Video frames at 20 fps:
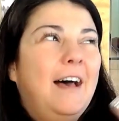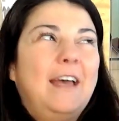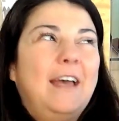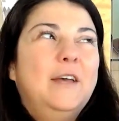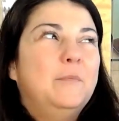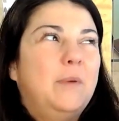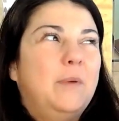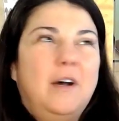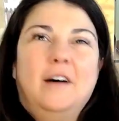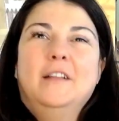I
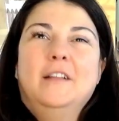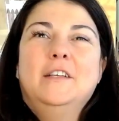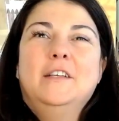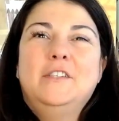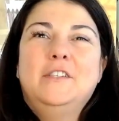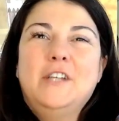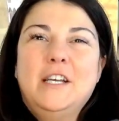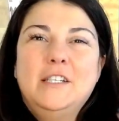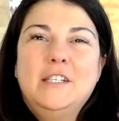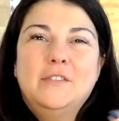
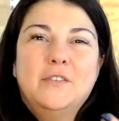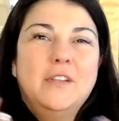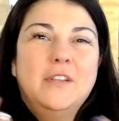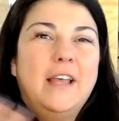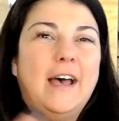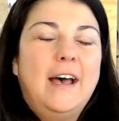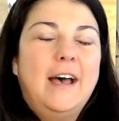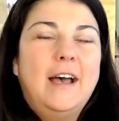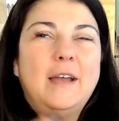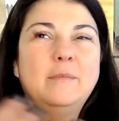apologize for
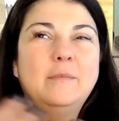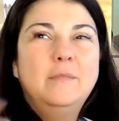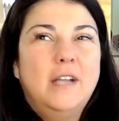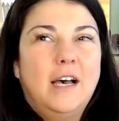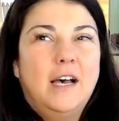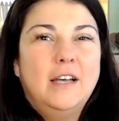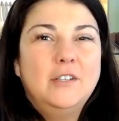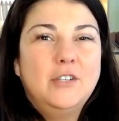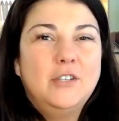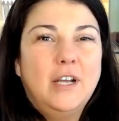that. I'm
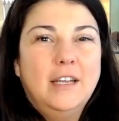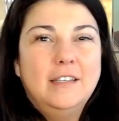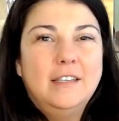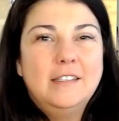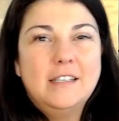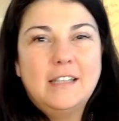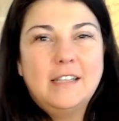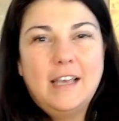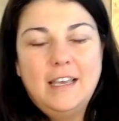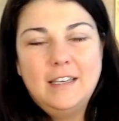not trying
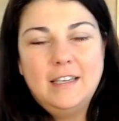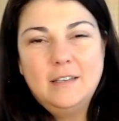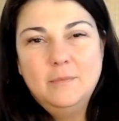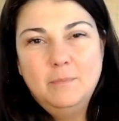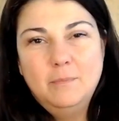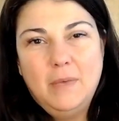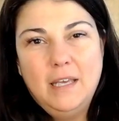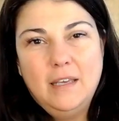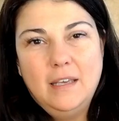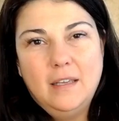to like
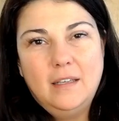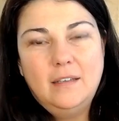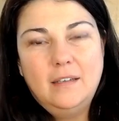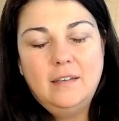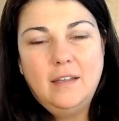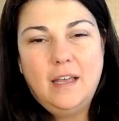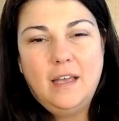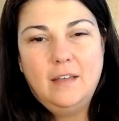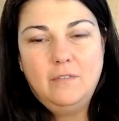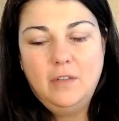make it
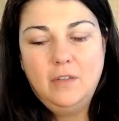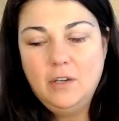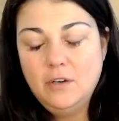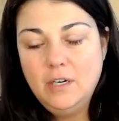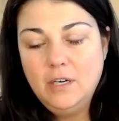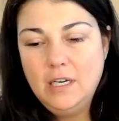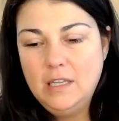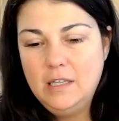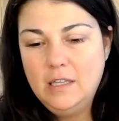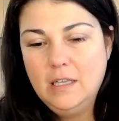heavy or
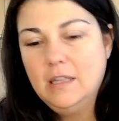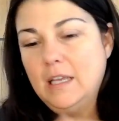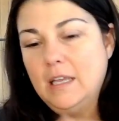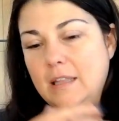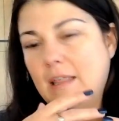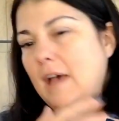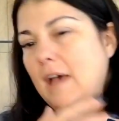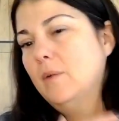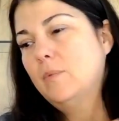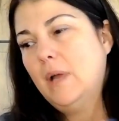anything like
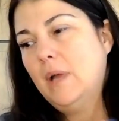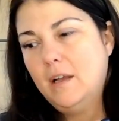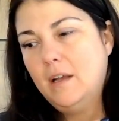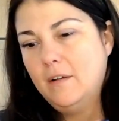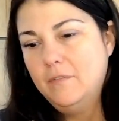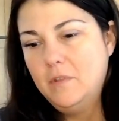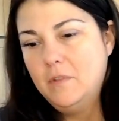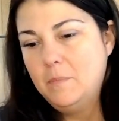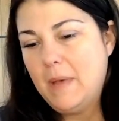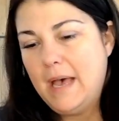that right
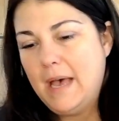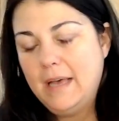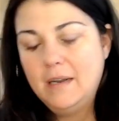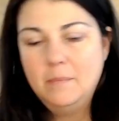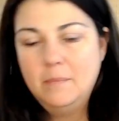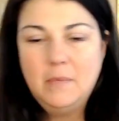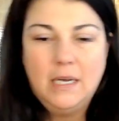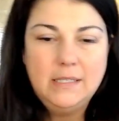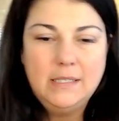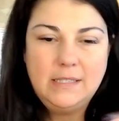off the bat.
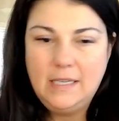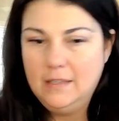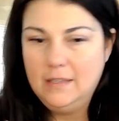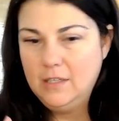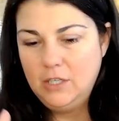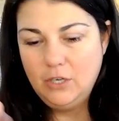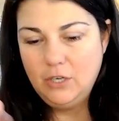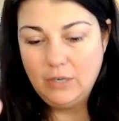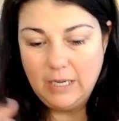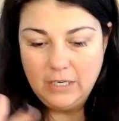I'm not saying that
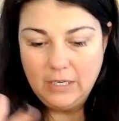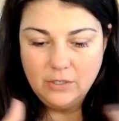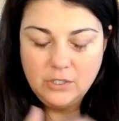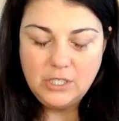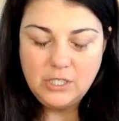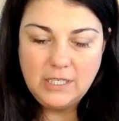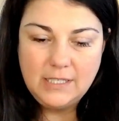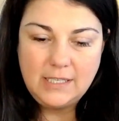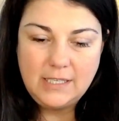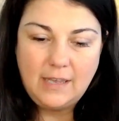your
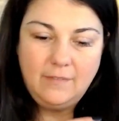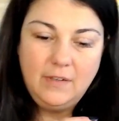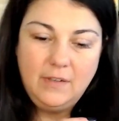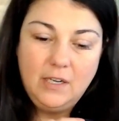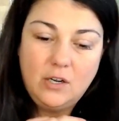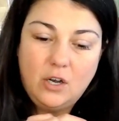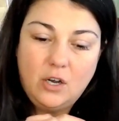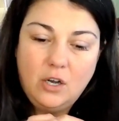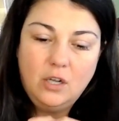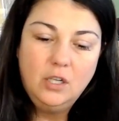energy is heavy
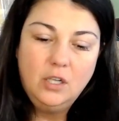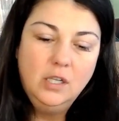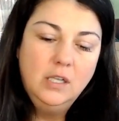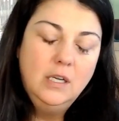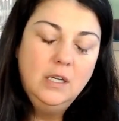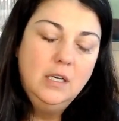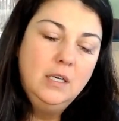at all.